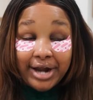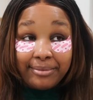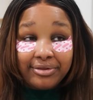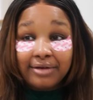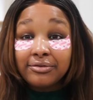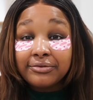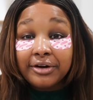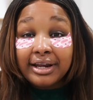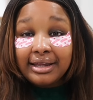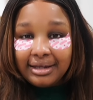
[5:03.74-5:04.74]
I'm thankful for
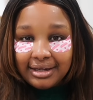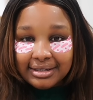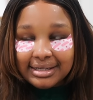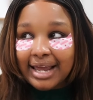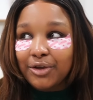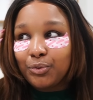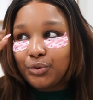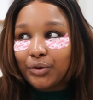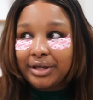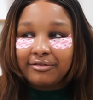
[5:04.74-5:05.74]
heat. Like, you
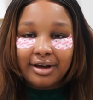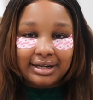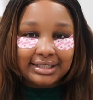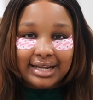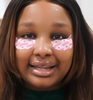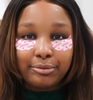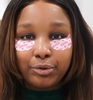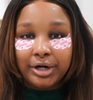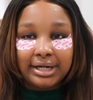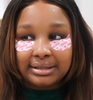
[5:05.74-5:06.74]
don't even understand the
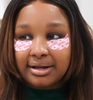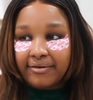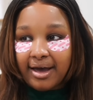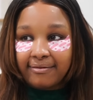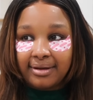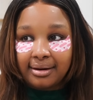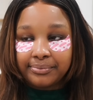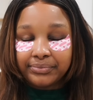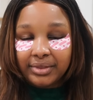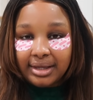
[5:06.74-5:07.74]
importance of having
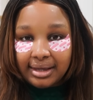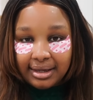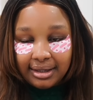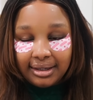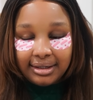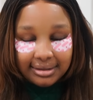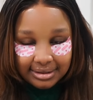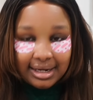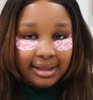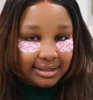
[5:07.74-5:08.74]
heat
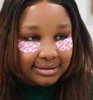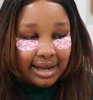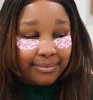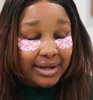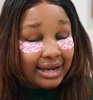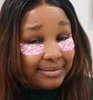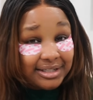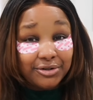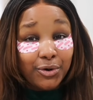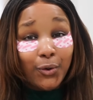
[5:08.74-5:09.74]
in this time. You can
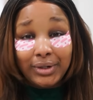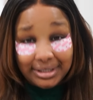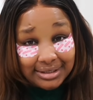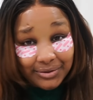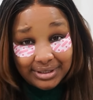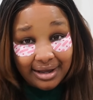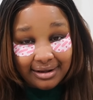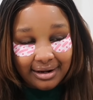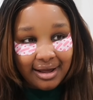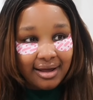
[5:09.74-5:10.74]
imagine how cold it is
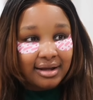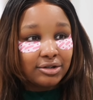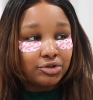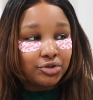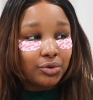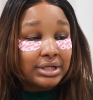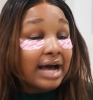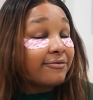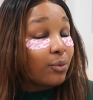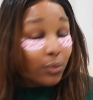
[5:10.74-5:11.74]
outside. So to
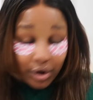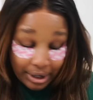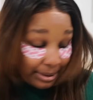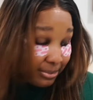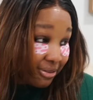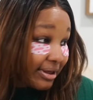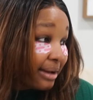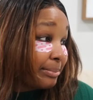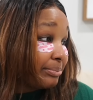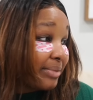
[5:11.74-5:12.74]
have warmth,
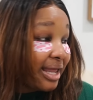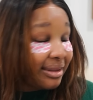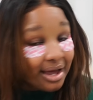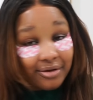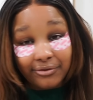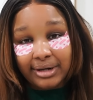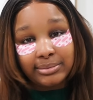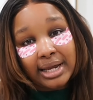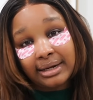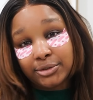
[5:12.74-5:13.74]
I'm thankful,
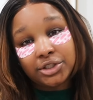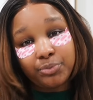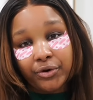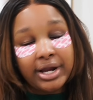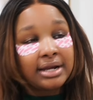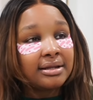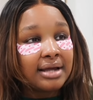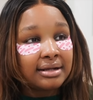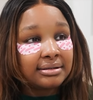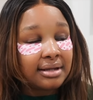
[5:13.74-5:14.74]
and I'm just praying
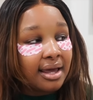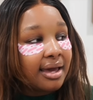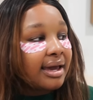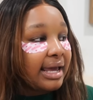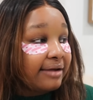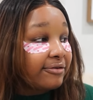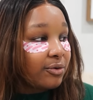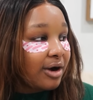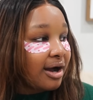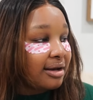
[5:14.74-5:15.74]
that
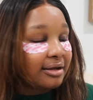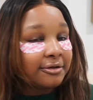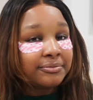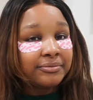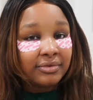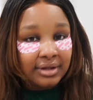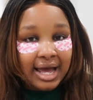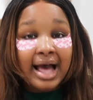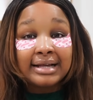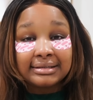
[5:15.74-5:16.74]
everyone
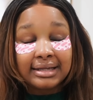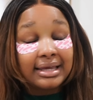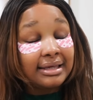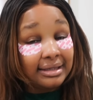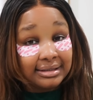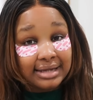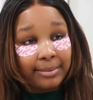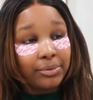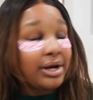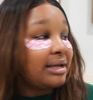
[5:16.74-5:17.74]
has heat.
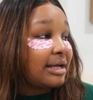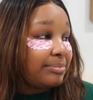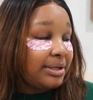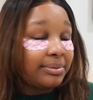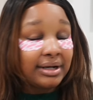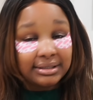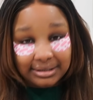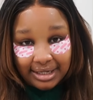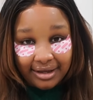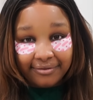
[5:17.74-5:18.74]
I'm praying that people are
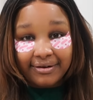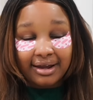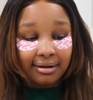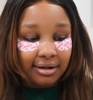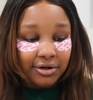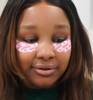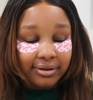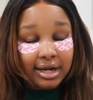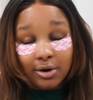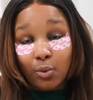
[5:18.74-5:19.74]
safe and, you know,
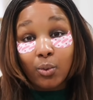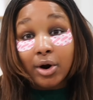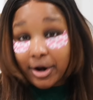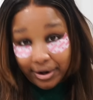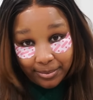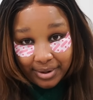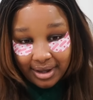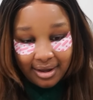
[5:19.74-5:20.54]
they are warm.